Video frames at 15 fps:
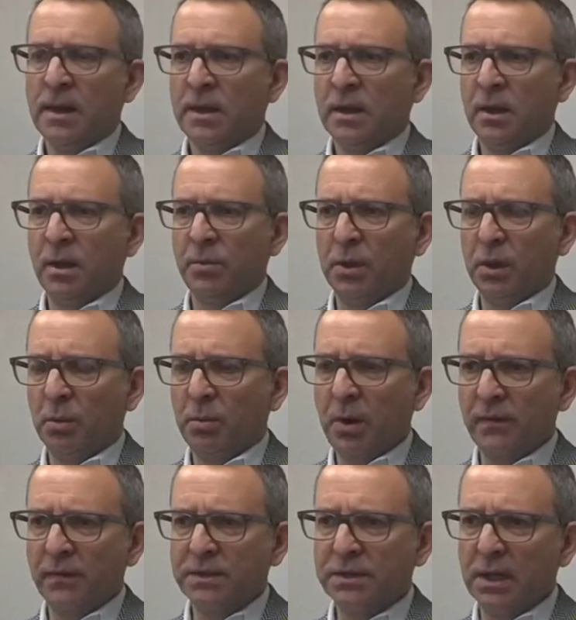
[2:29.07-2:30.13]
you know, below
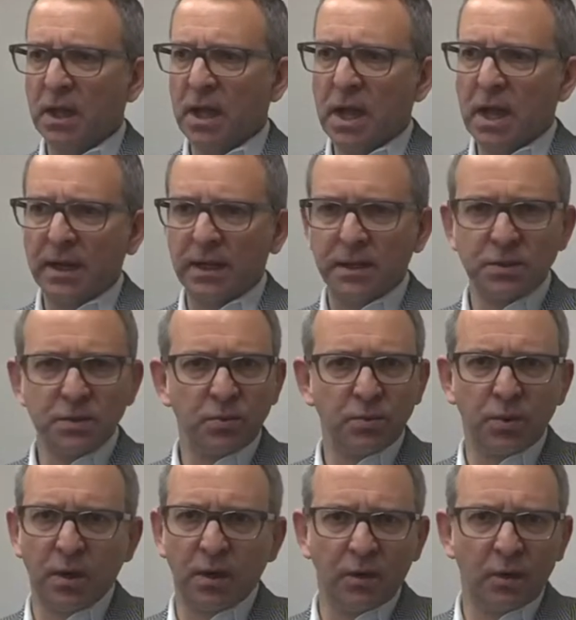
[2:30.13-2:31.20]
poverty line is
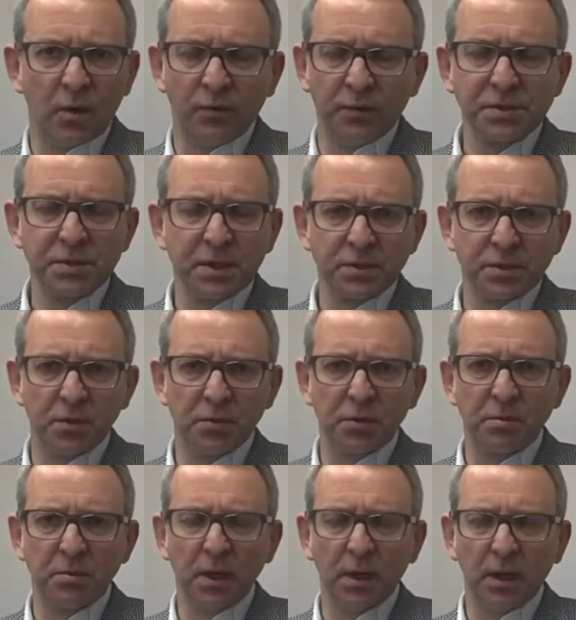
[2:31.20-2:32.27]
what over 600
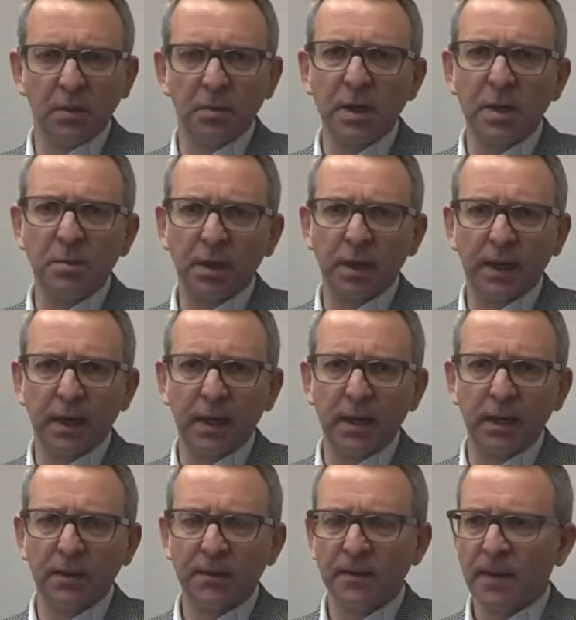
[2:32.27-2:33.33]
million people in
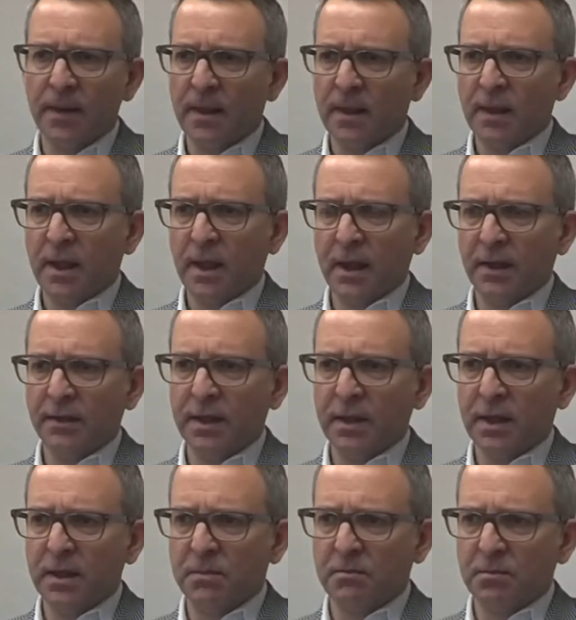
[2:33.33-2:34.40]
India, and I think
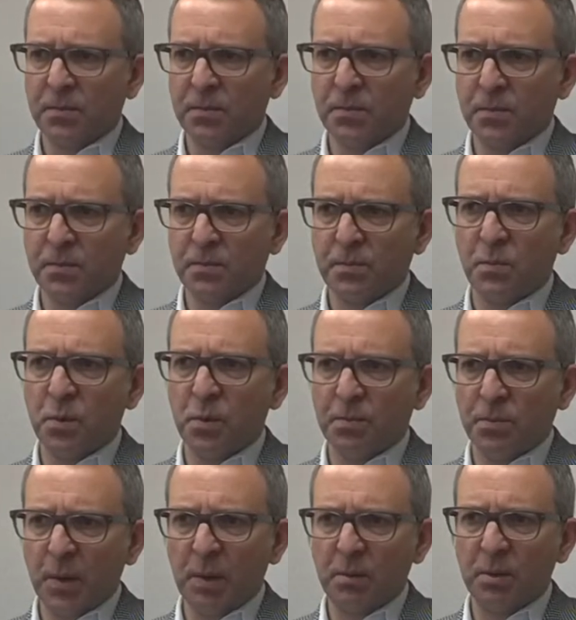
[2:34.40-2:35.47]
it will
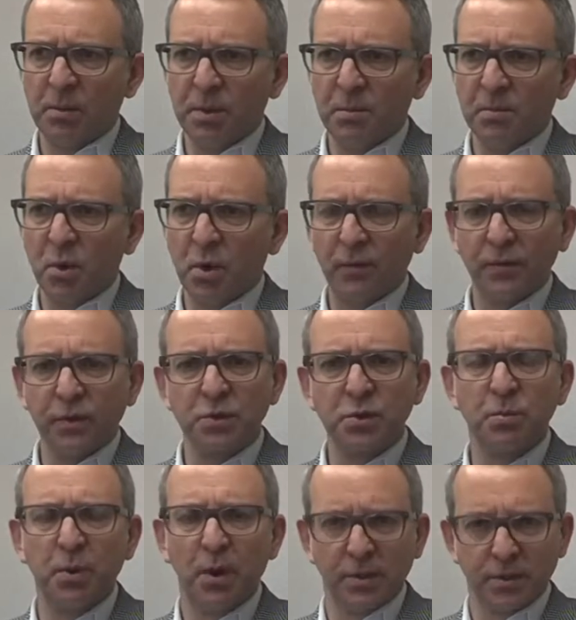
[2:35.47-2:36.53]
probably be more of a
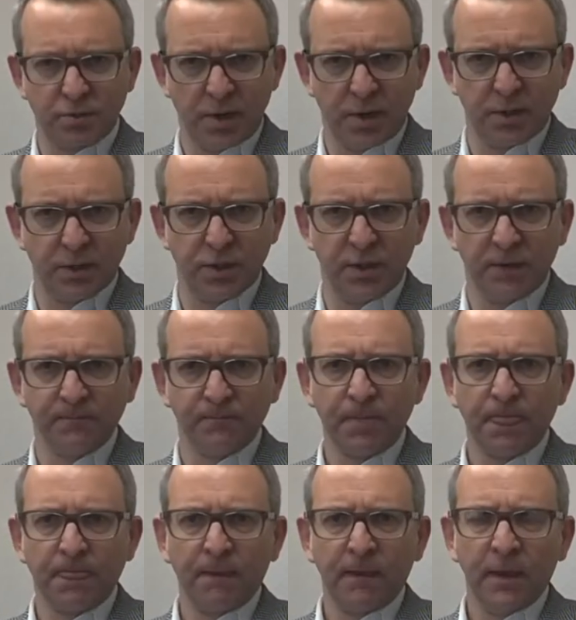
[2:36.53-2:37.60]
two-part strategy.
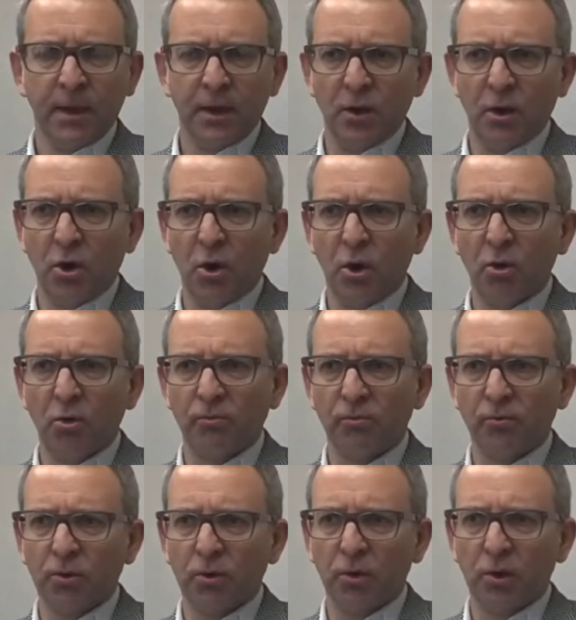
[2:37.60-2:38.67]
You know,
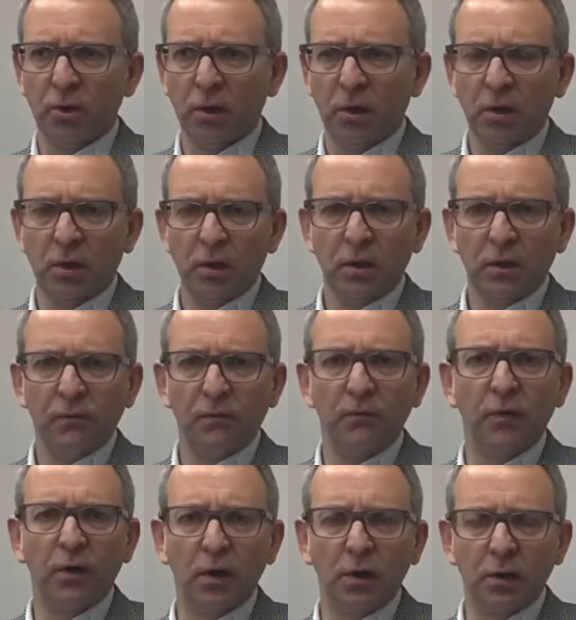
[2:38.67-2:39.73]
overall
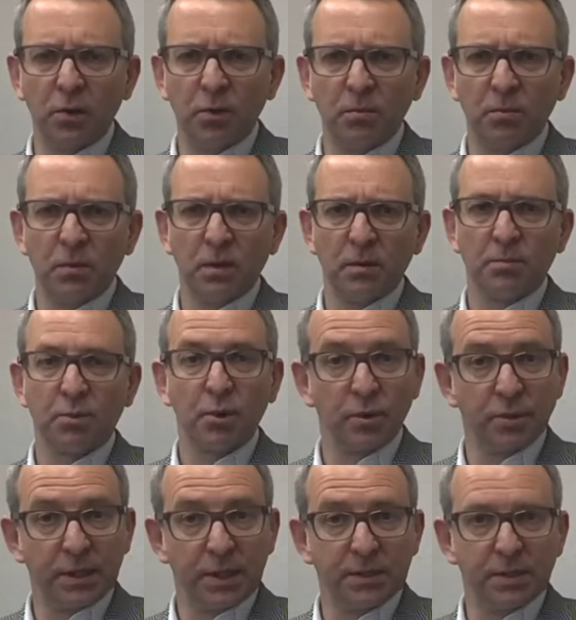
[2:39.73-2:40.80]
volume
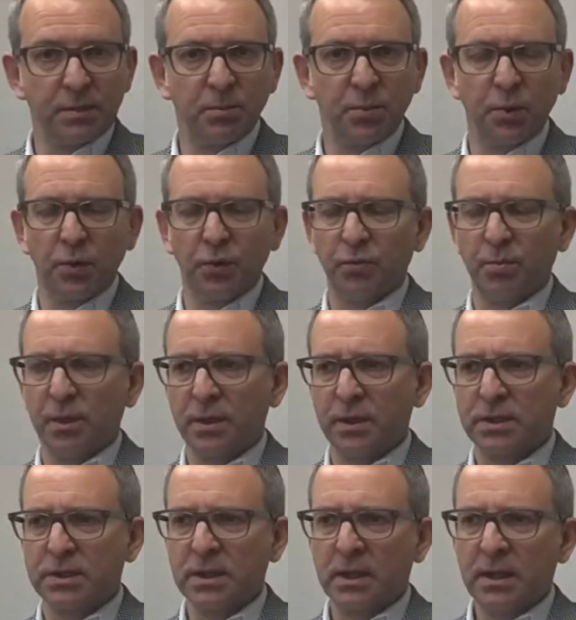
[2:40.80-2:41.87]
process
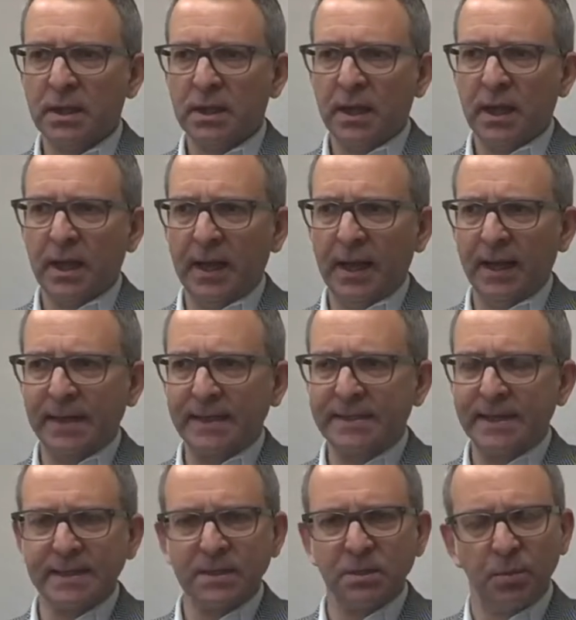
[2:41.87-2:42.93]
improvement and
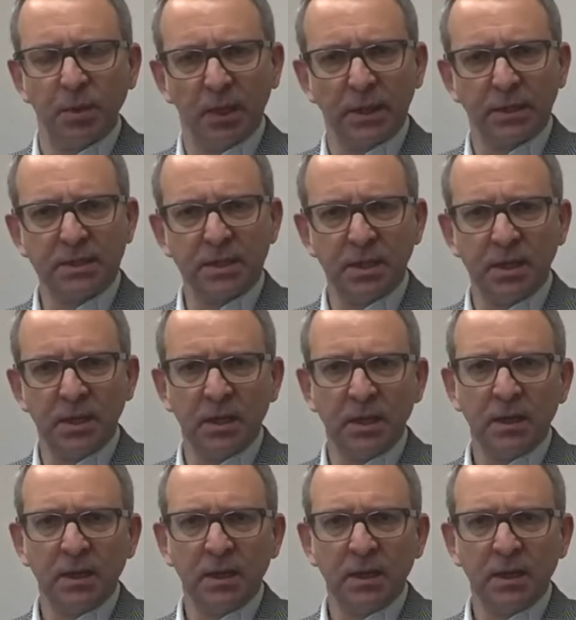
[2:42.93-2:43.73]
accessibility